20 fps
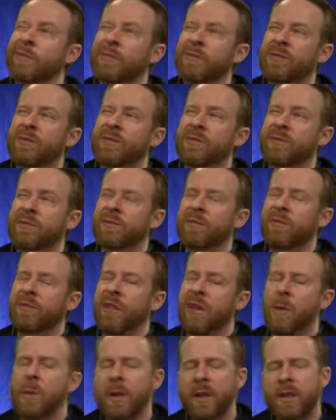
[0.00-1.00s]
Hmm.
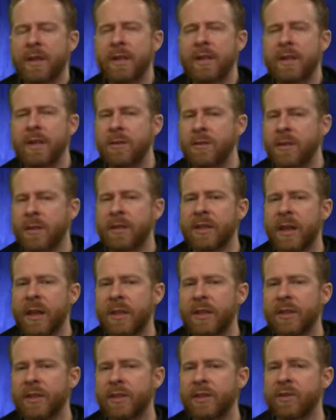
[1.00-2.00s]
What else could they use their
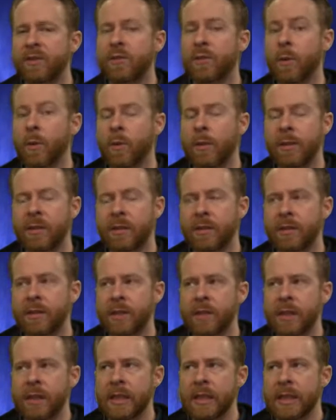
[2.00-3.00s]
tusks for
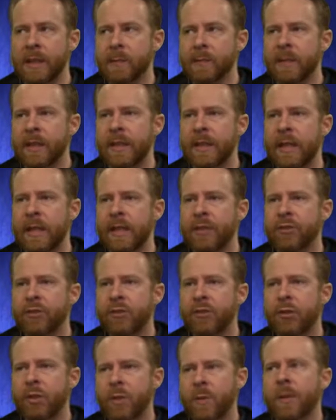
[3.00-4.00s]
besides
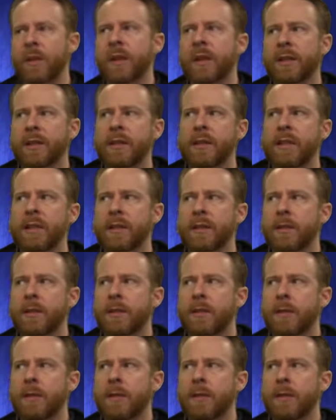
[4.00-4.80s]
chewing on things?